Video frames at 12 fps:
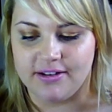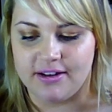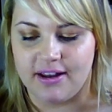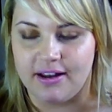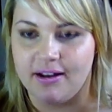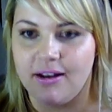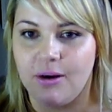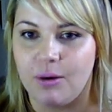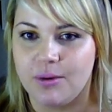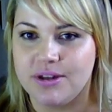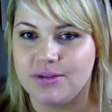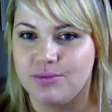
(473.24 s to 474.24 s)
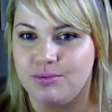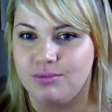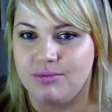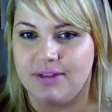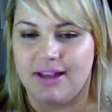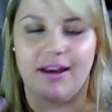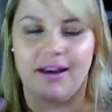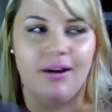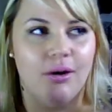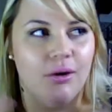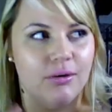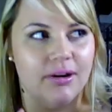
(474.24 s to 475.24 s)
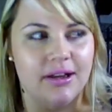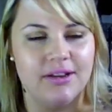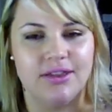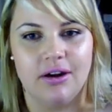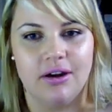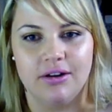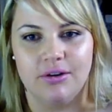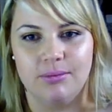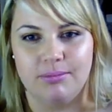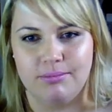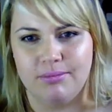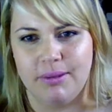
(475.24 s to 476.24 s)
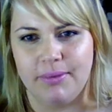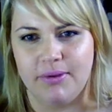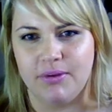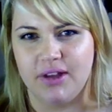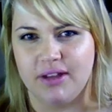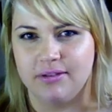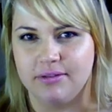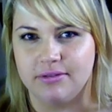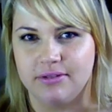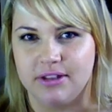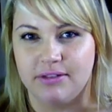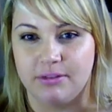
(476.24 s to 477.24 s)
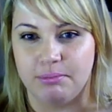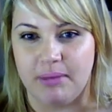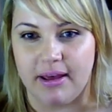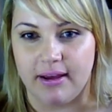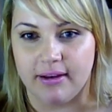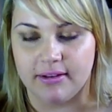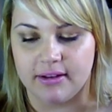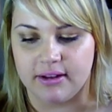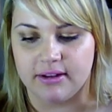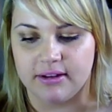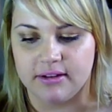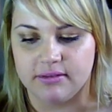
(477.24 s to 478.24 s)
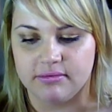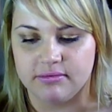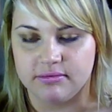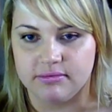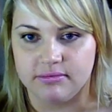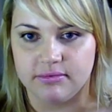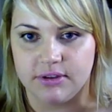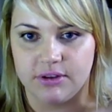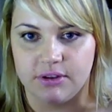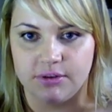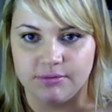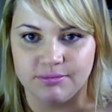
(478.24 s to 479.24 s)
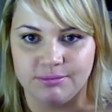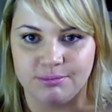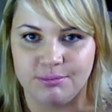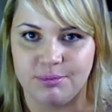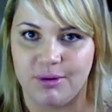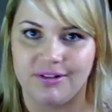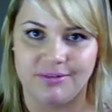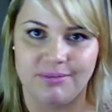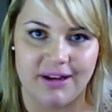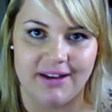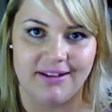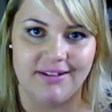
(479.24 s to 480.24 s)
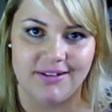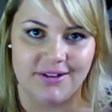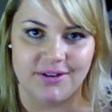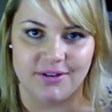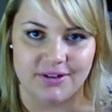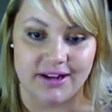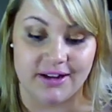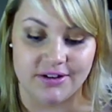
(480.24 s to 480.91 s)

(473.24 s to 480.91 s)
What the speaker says: Yeah, and I already thought, oh, maybe you can give it back, like, you know, buy your